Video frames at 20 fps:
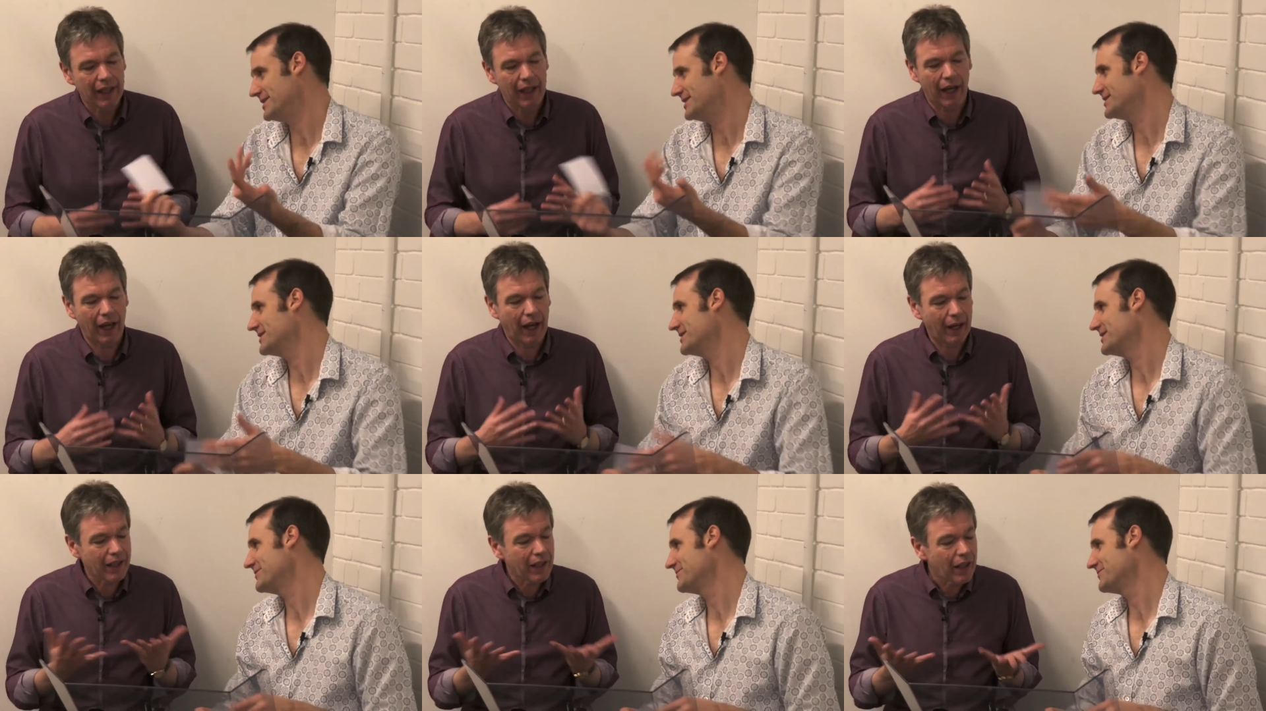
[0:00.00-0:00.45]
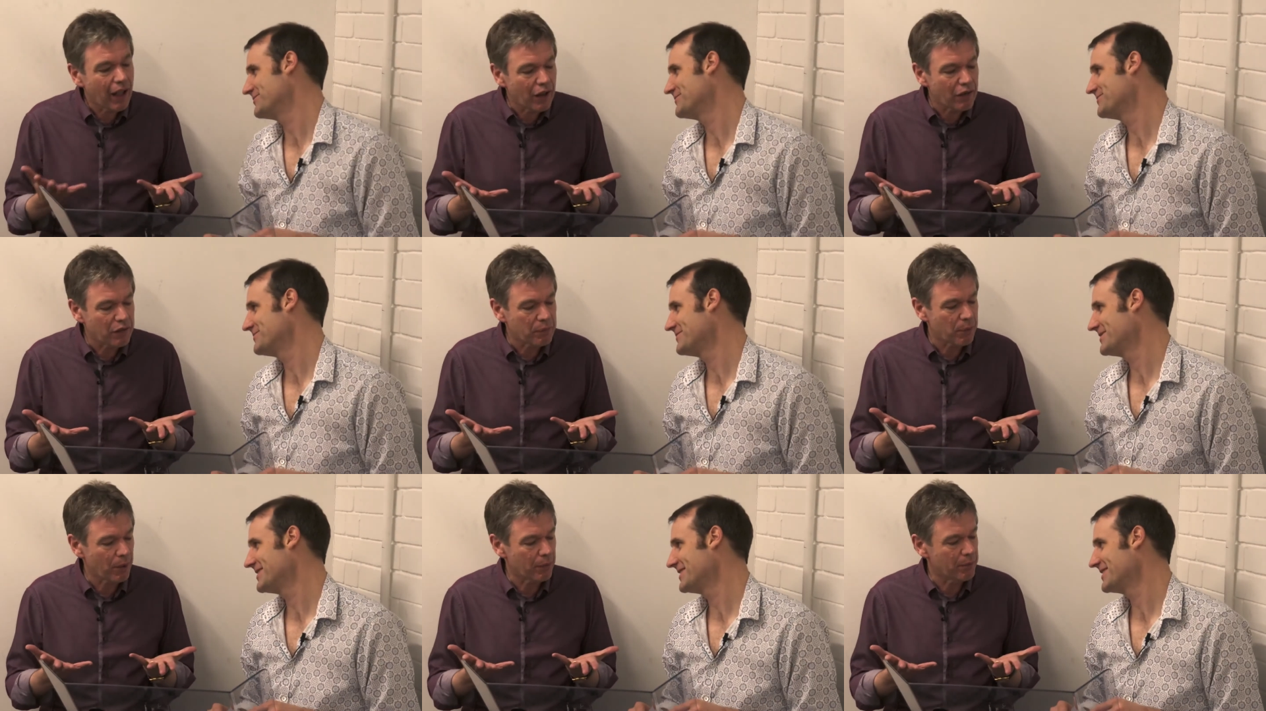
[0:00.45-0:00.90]
Speaker 1: Yeah. I
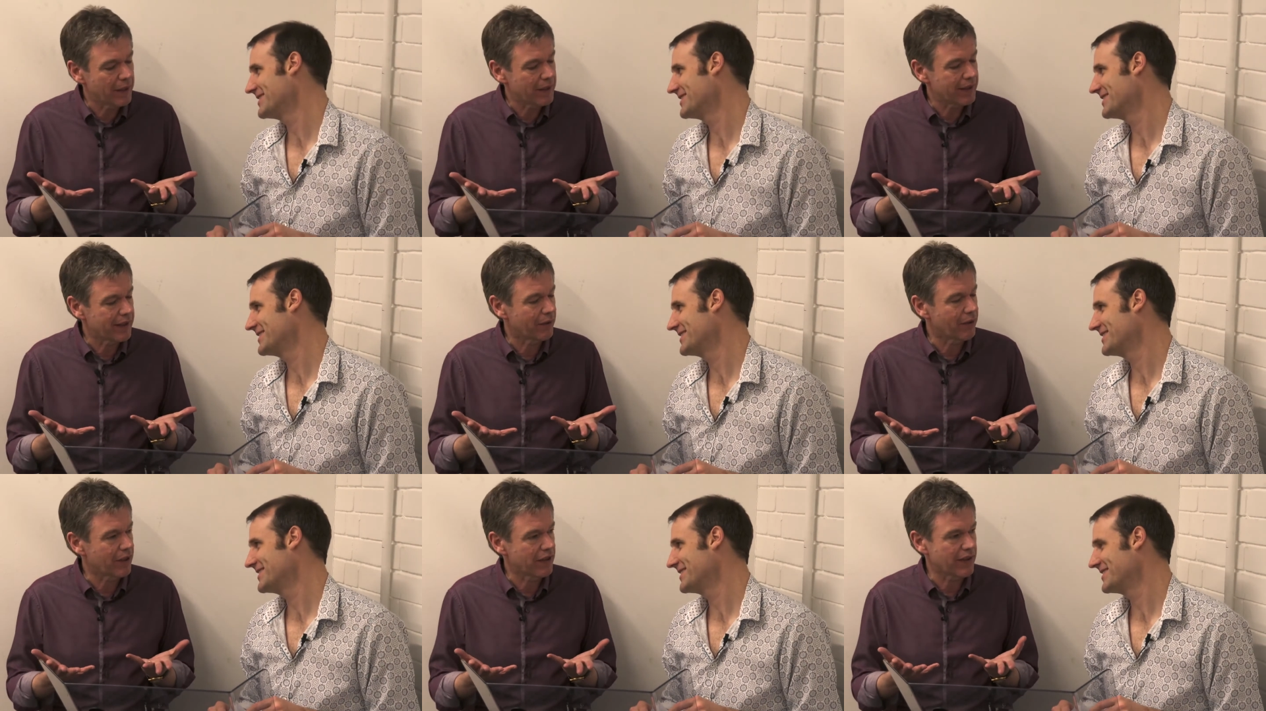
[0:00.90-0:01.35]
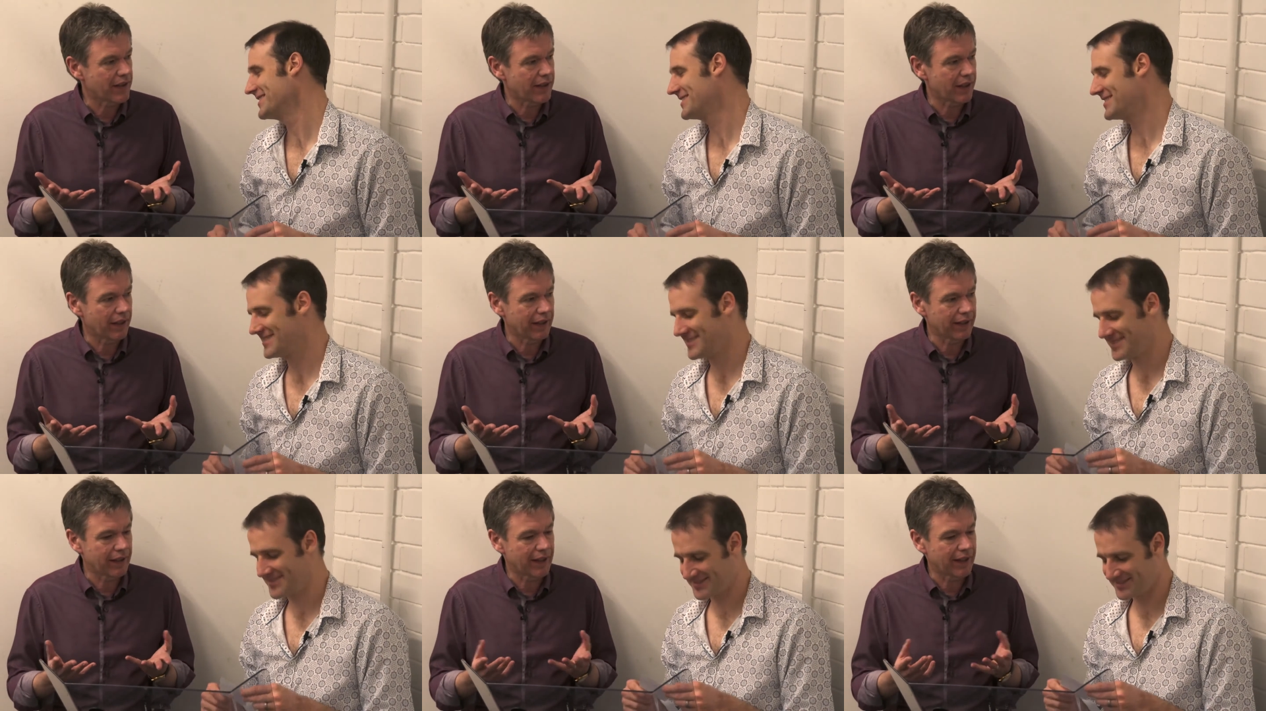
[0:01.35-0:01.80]
love probability questions
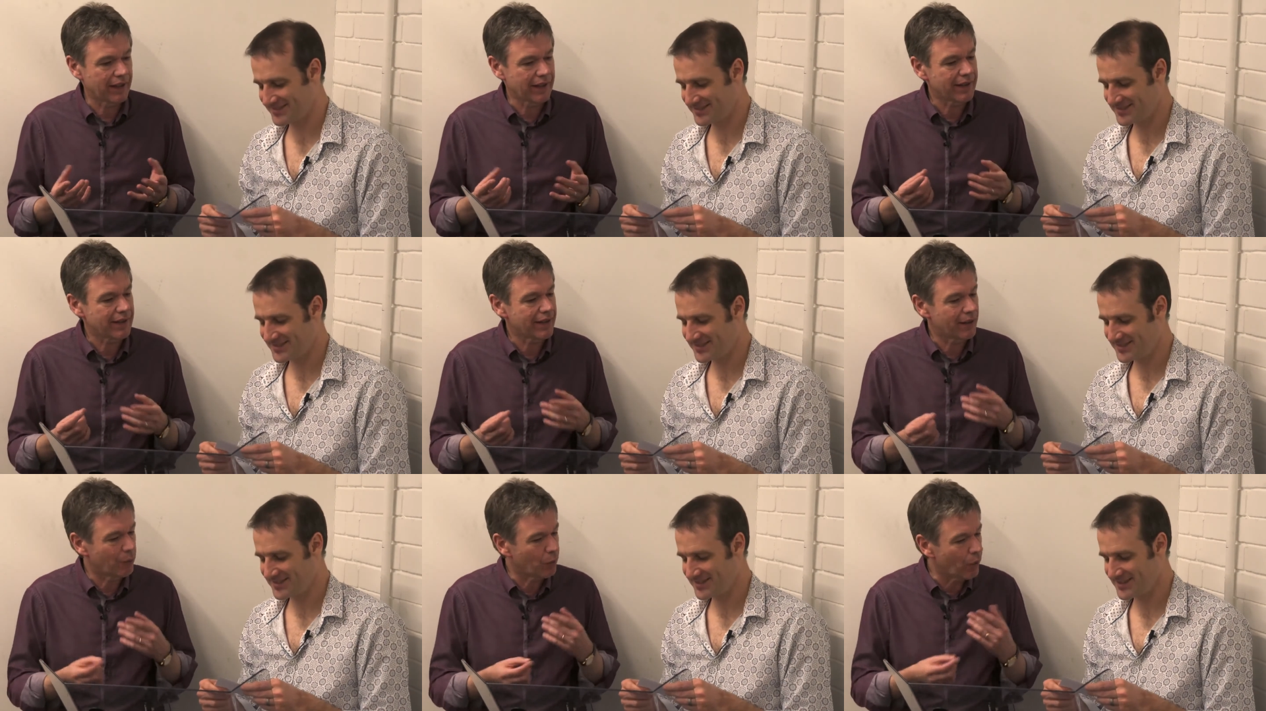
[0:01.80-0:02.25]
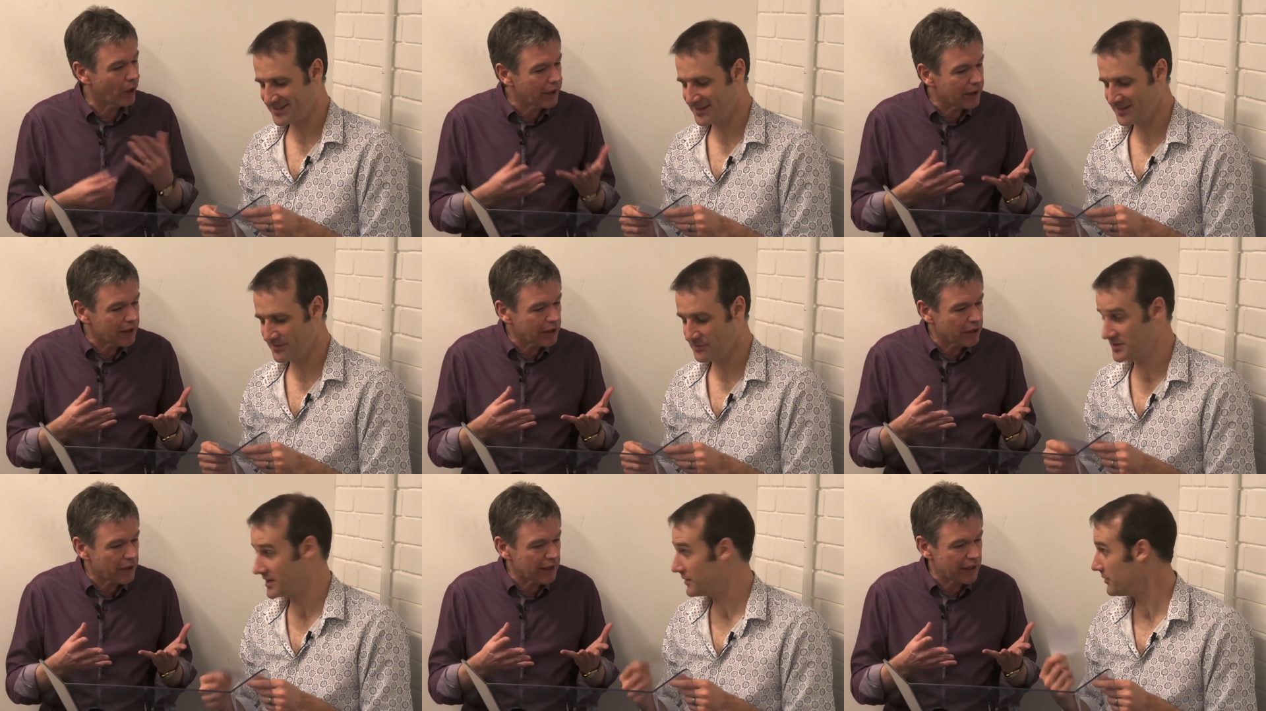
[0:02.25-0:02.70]
like this. The one in
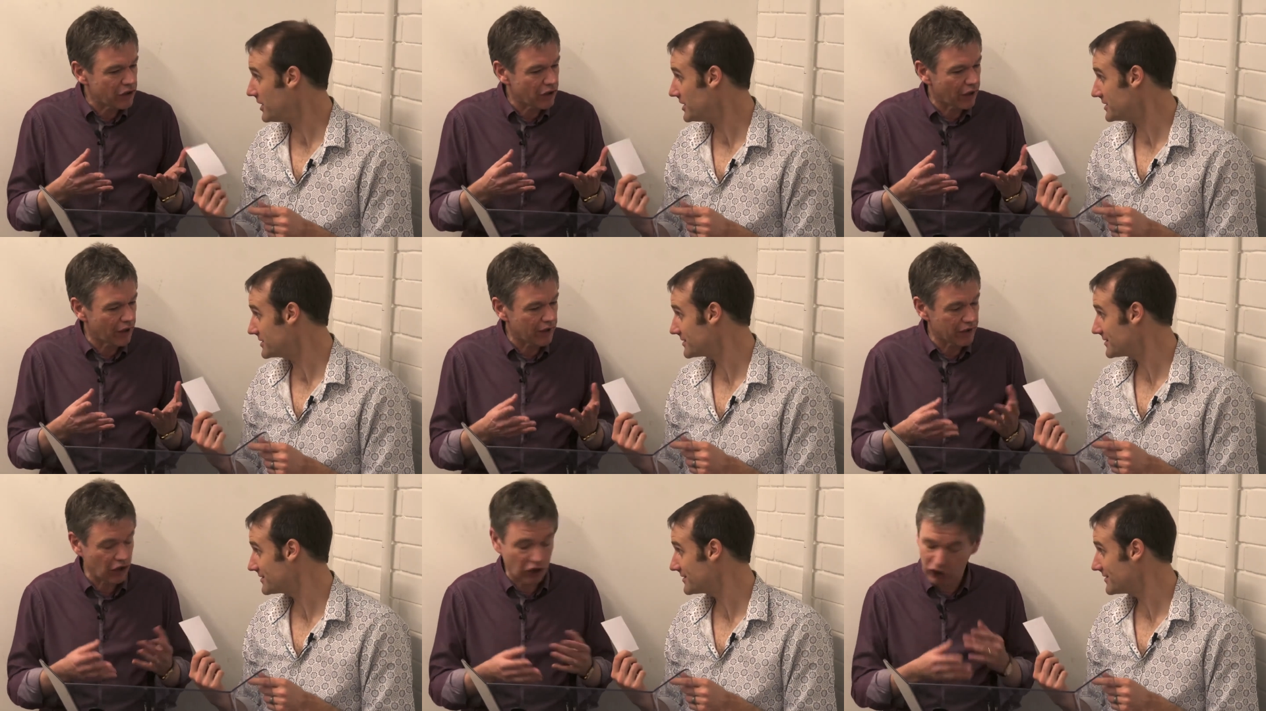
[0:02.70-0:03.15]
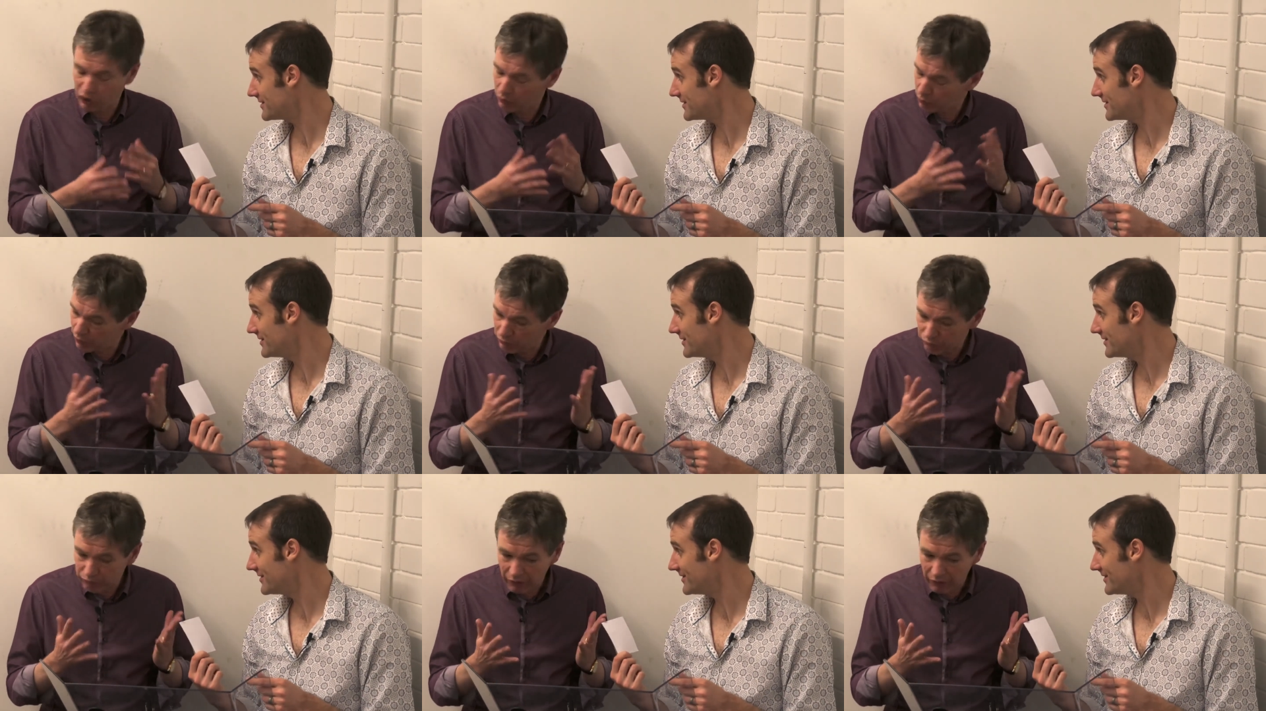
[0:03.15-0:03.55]
three right? chance. You were